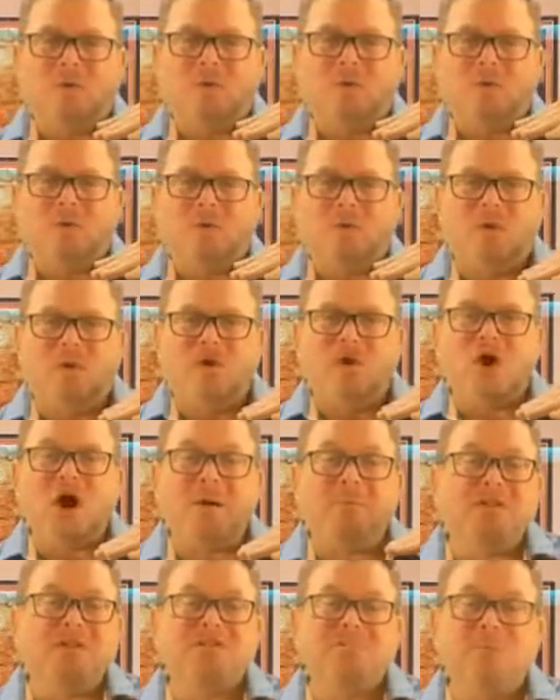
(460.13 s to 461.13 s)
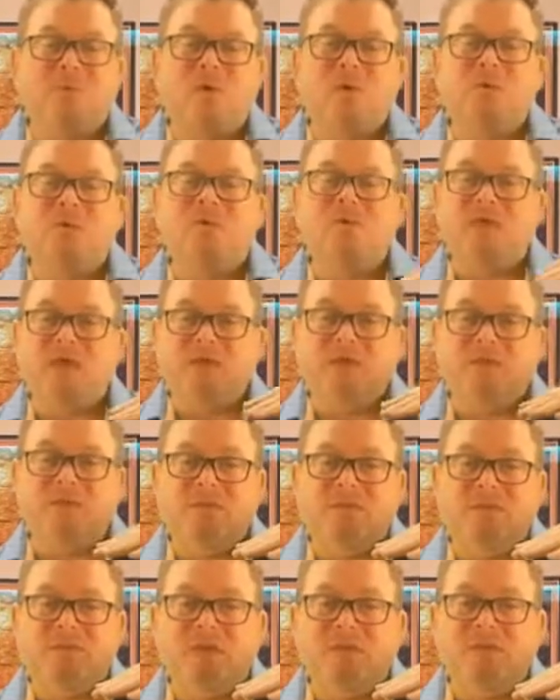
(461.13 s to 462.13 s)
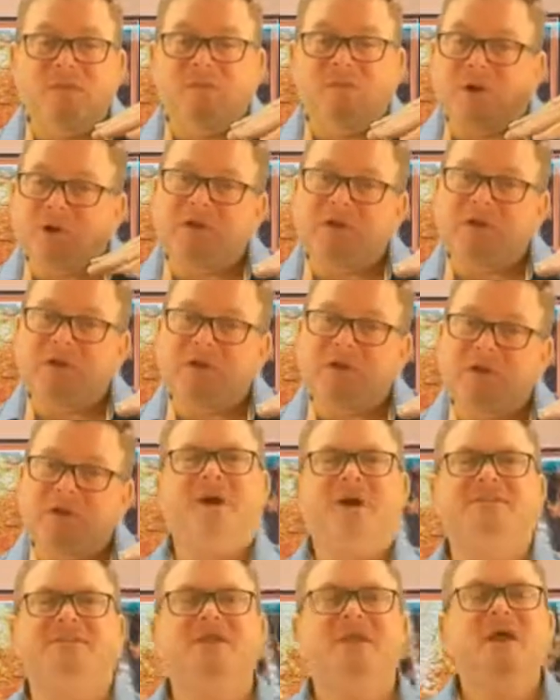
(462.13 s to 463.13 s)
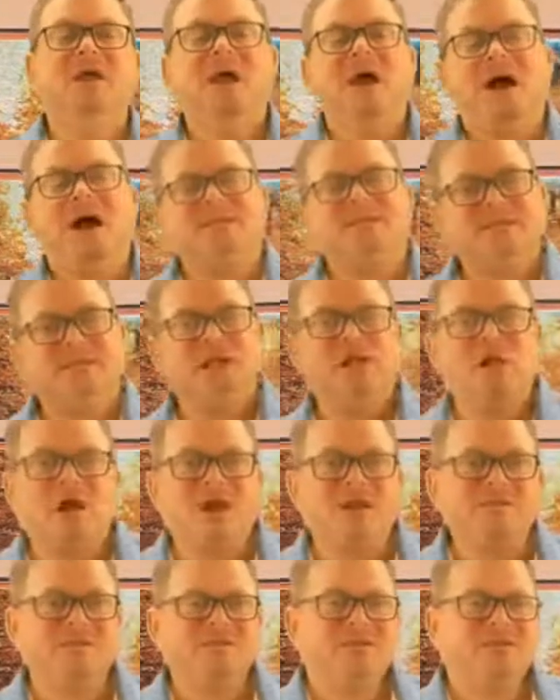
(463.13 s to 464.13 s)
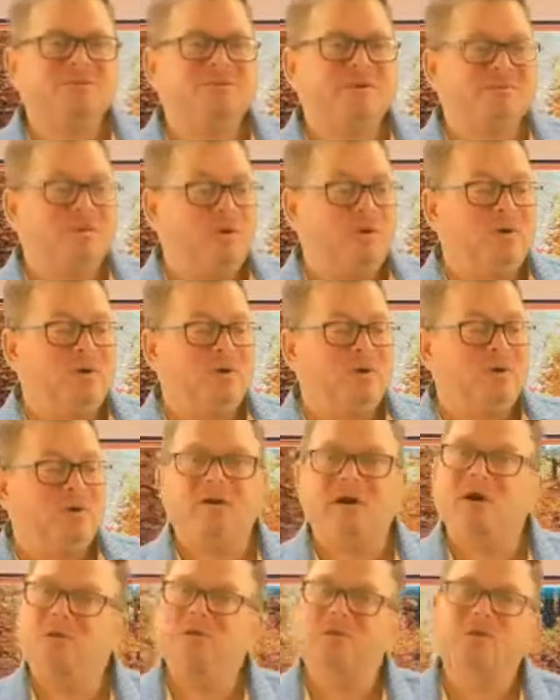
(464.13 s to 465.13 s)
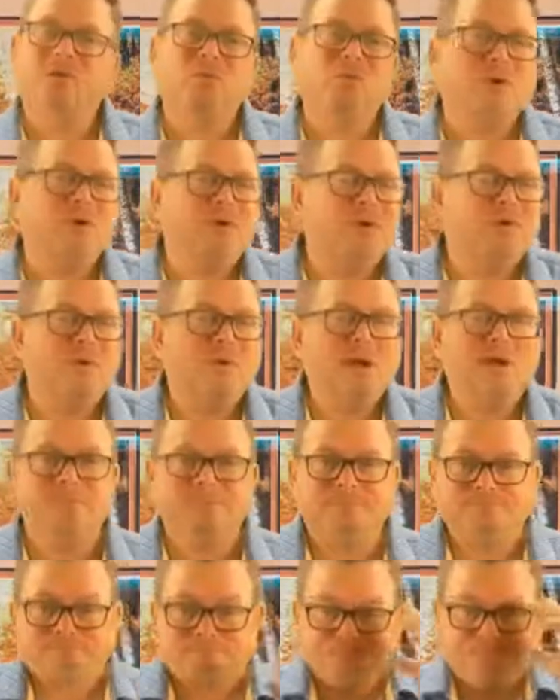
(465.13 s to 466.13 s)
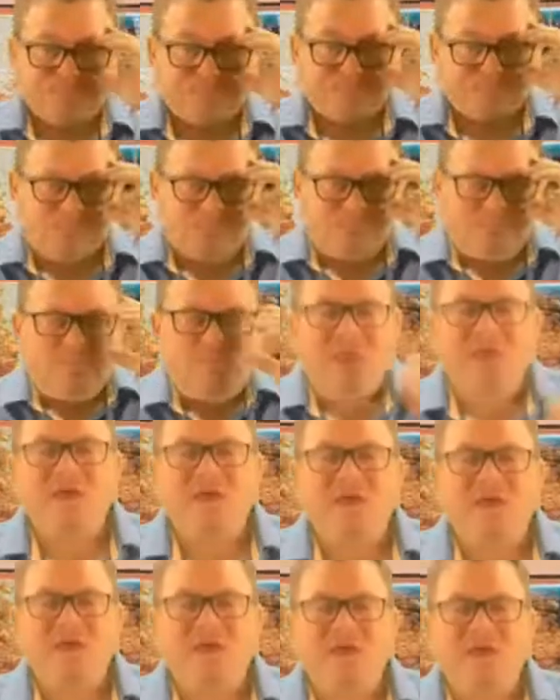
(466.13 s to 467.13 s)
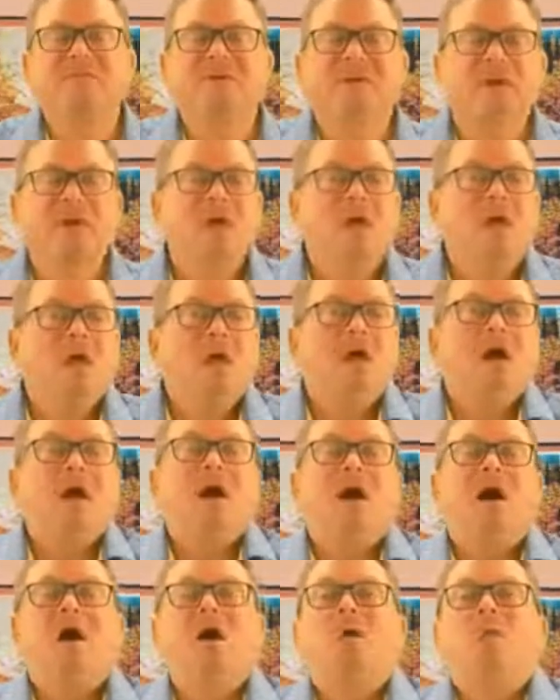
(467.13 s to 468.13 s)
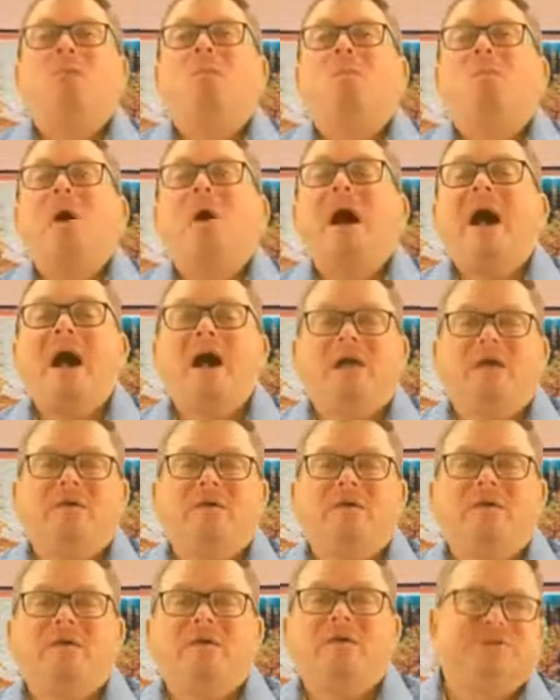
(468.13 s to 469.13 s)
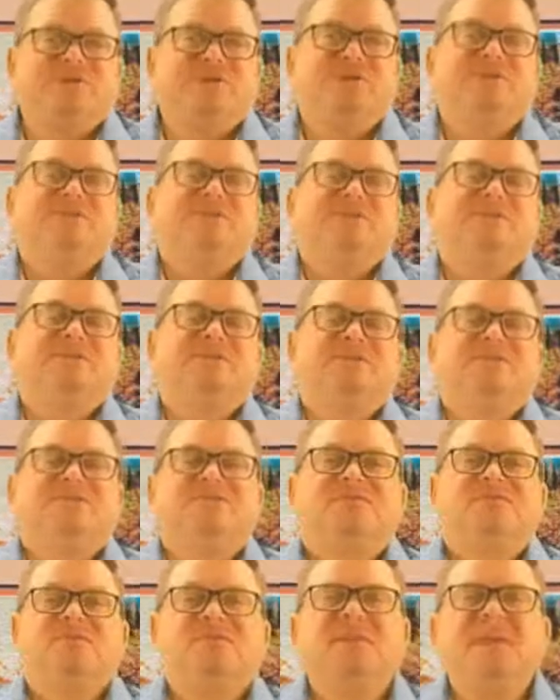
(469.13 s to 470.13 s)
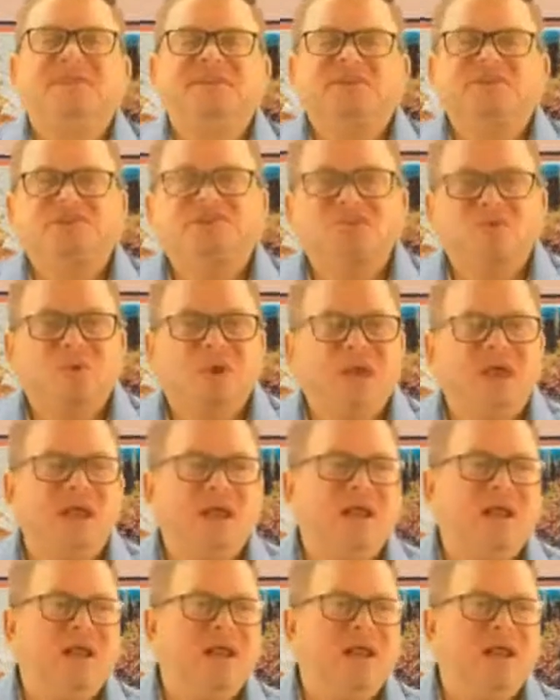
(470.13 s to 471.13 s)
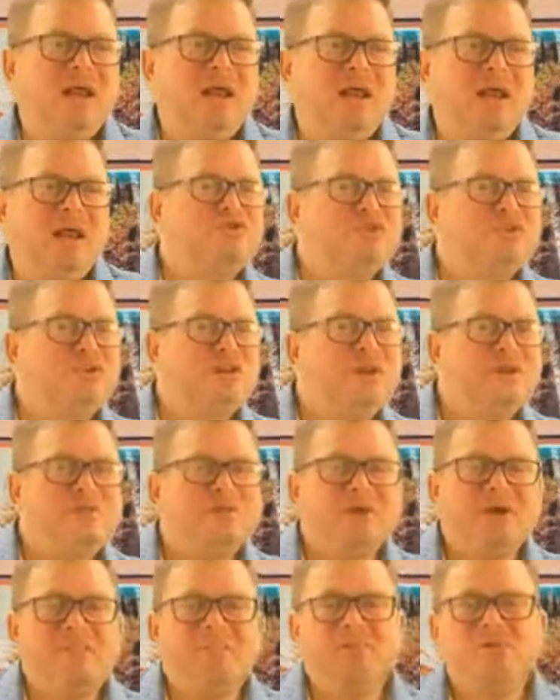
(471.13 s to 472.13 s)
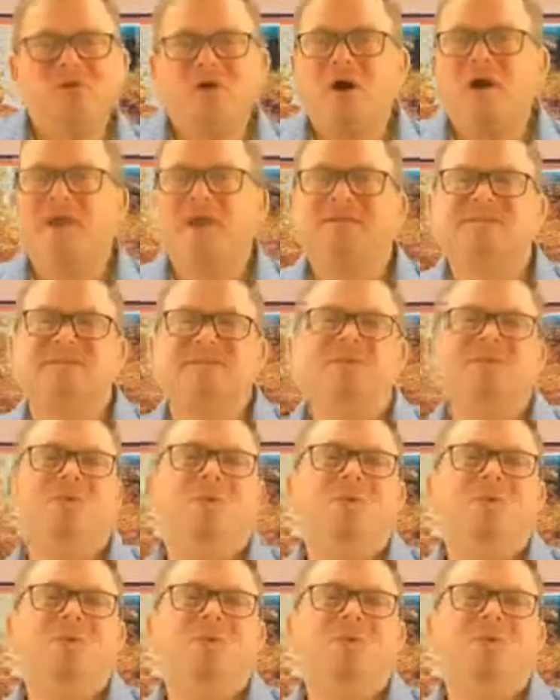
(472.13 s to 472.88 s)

not much more than the market share price. I see a lot of salespeople out there that are out there running around, and they're given a whack of free services, free training, and delivering products that don't meet